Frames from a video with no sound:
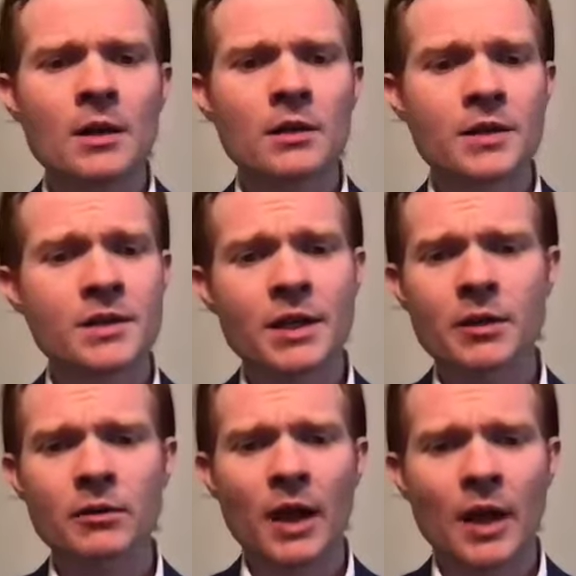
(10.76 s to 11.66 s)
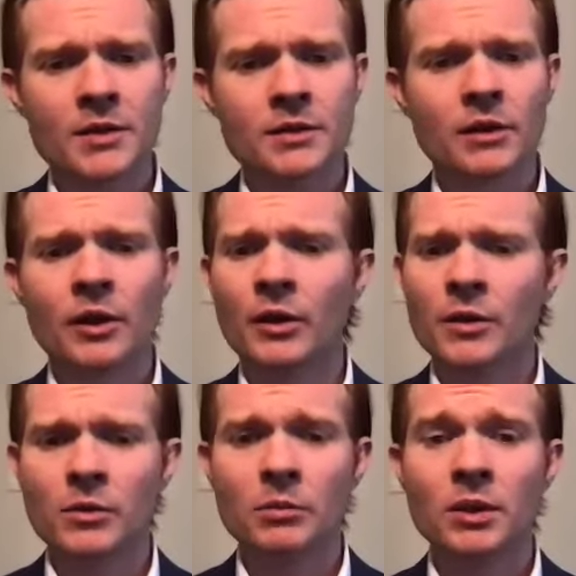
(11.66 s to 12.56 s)
Testicular cancer occurs
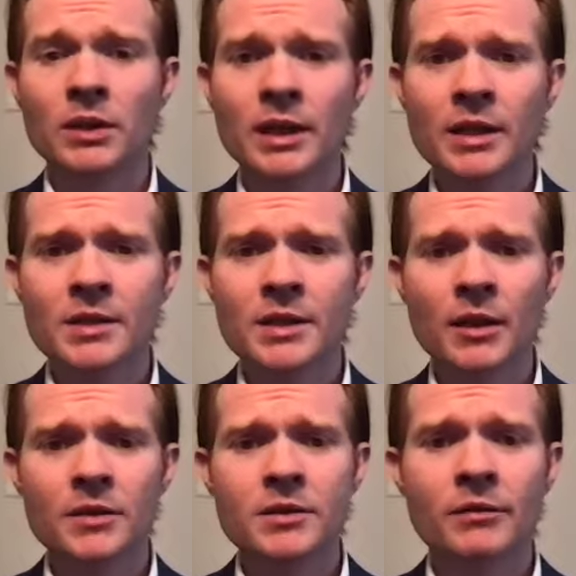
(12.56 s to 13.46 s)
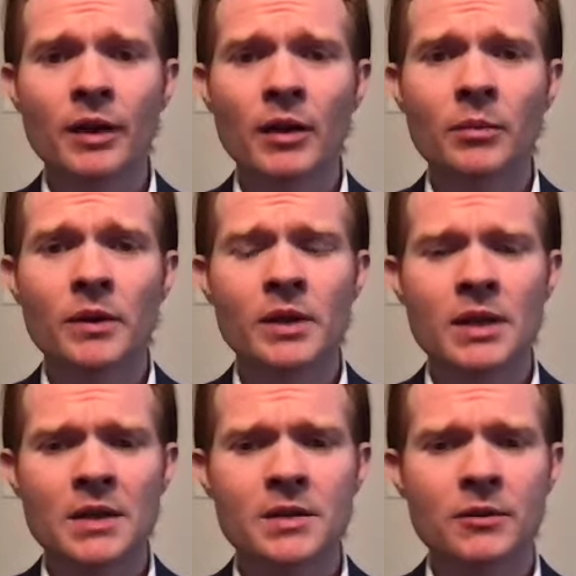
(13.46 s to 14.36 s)
when malignant cells develop in the
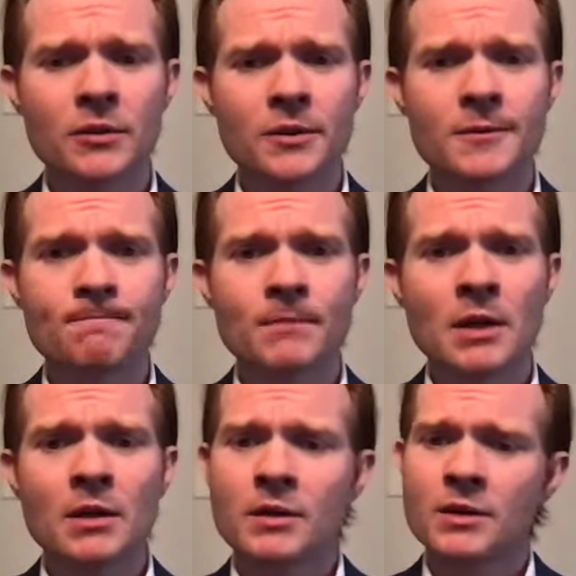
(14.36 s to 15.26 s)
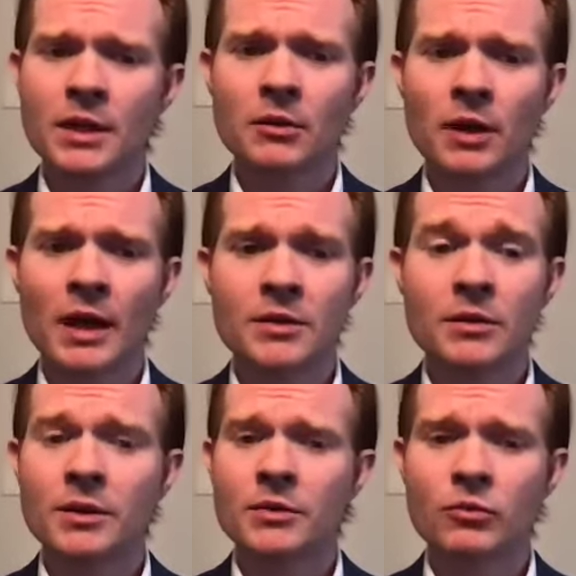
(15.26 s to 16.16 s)
testicles. Testicular cancer
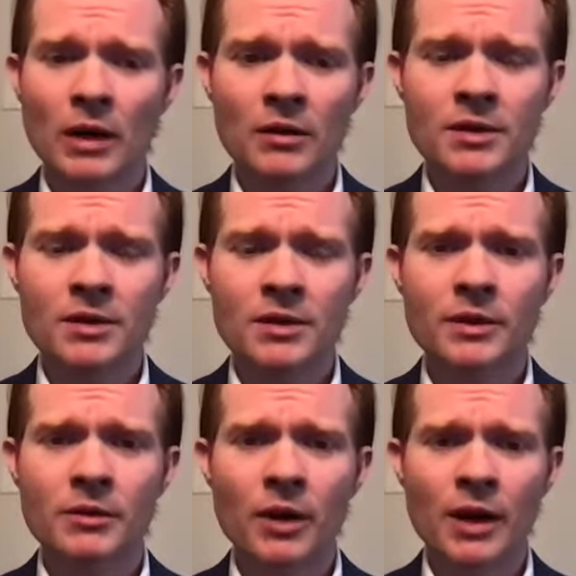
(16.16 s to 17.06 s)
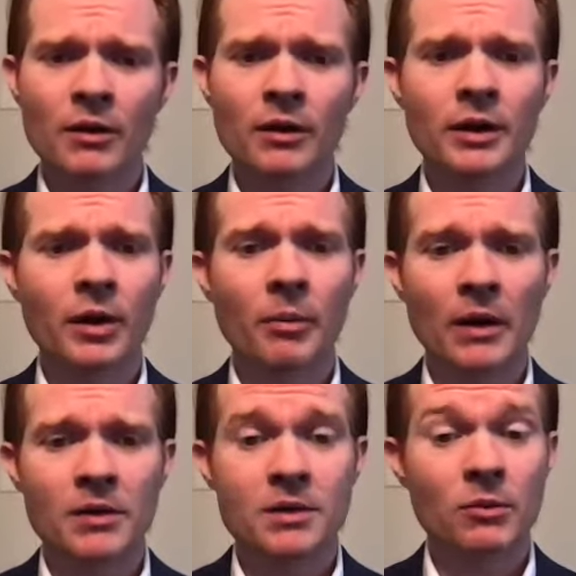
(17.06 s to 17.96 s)
is relatively rare in
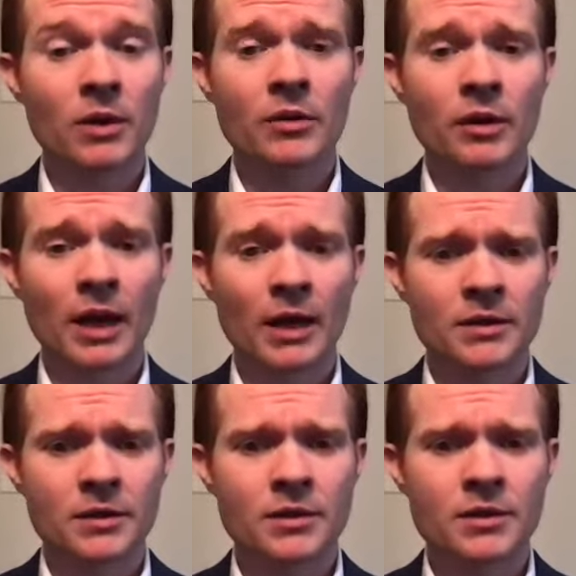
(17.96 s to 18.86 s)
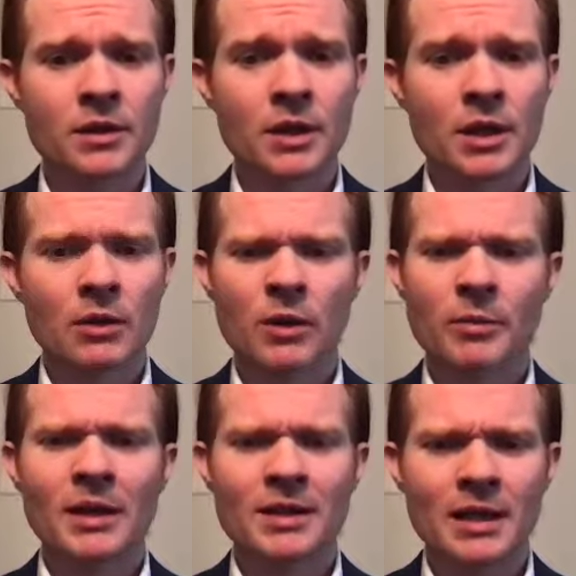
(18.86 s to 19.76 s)
comparison with other cancers, with
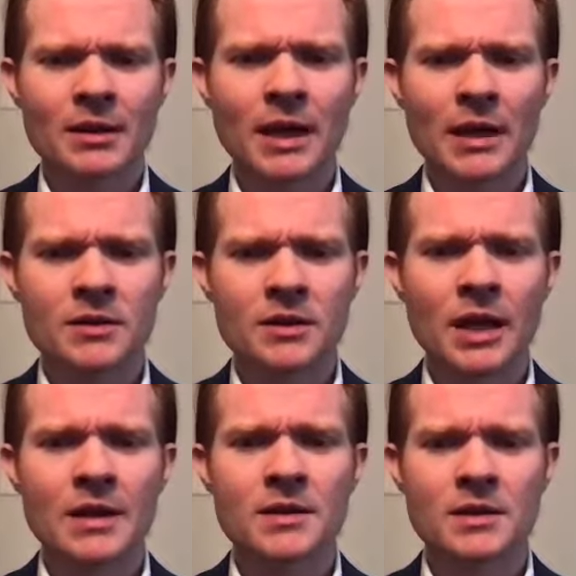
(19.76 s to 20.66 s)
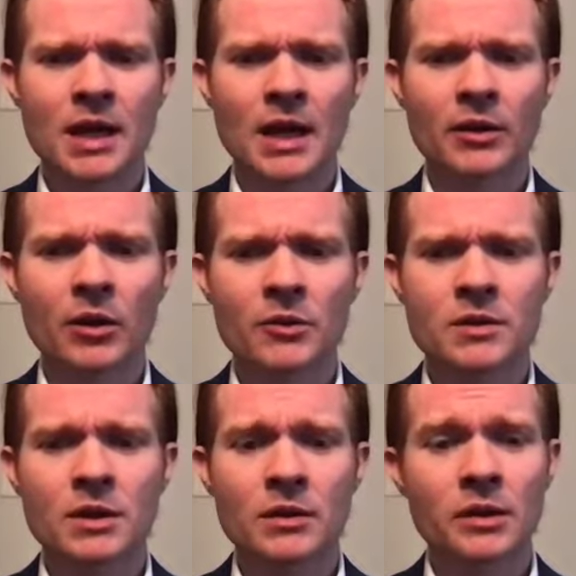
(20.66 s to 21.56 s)
about 10,000 cases diagnosed
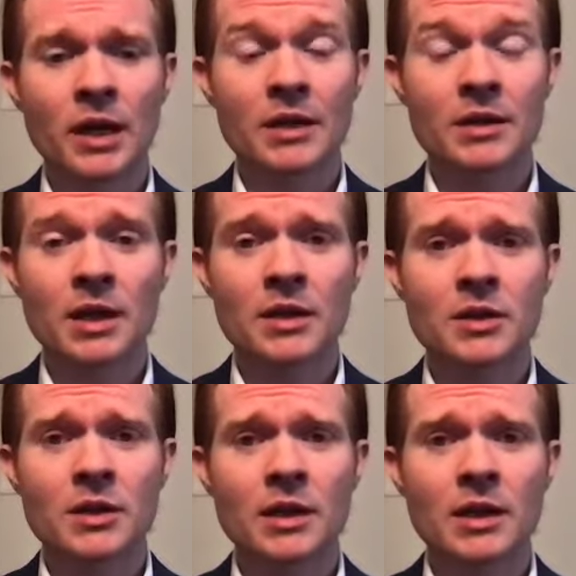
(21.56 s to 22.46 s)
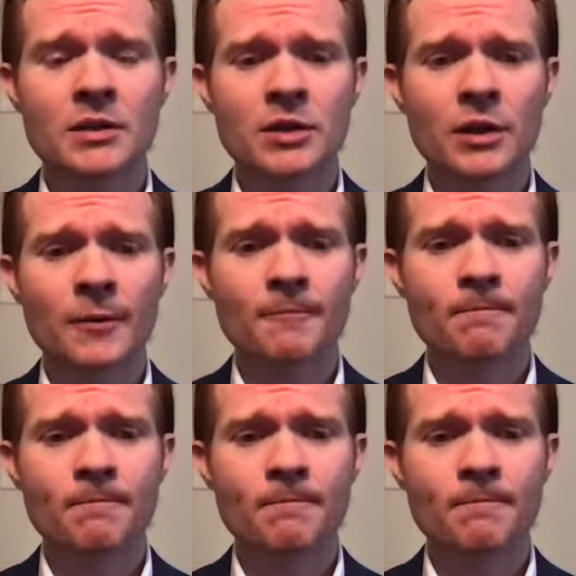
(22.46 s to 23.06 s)
in the United States each year.